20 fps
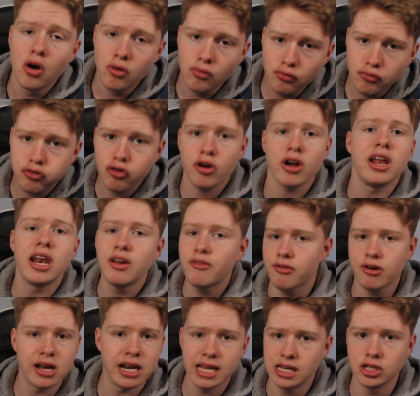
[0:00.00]
Really,
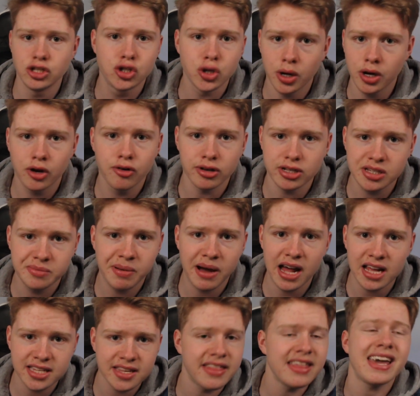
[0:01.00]
really enjoying Crystal
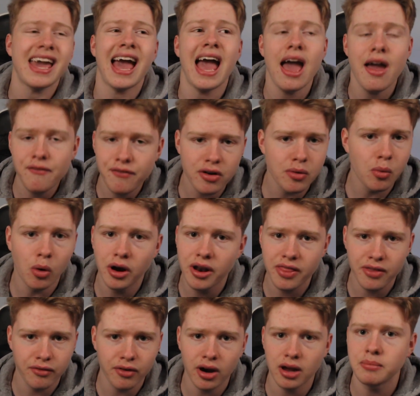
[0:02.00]
Palace. I think everyone in
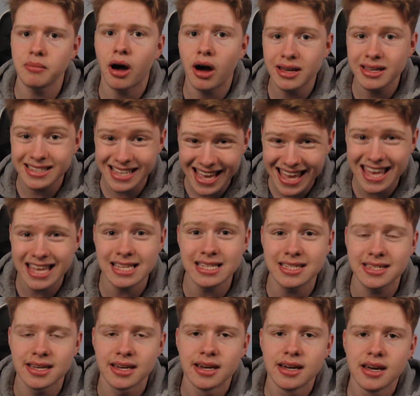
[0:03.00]
the right mind is.